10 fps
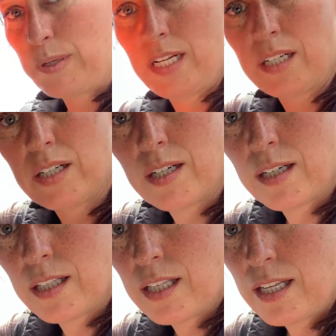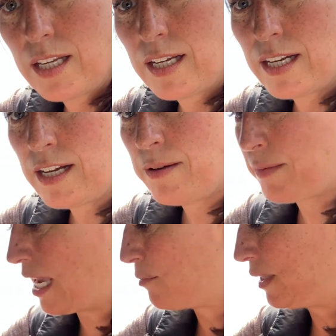Pinnacle
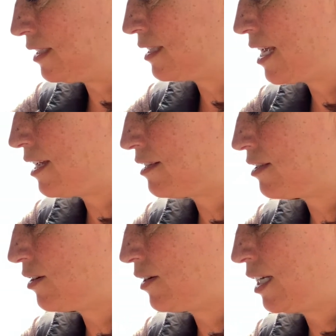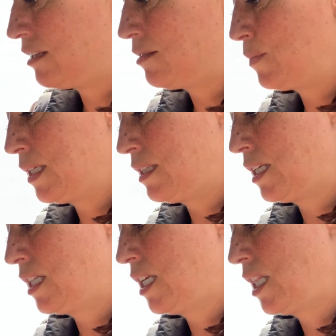camping set. So it is
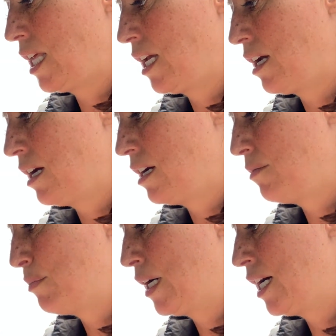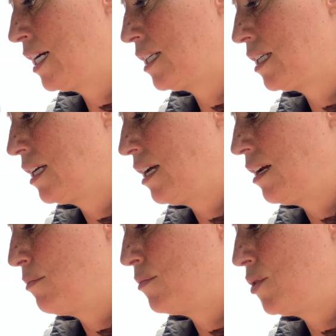basically like a pot,
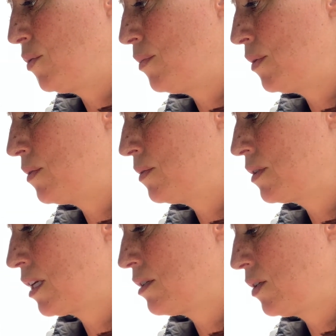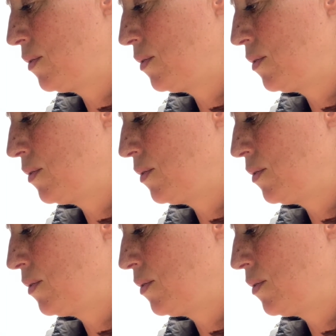2 bowls, and 2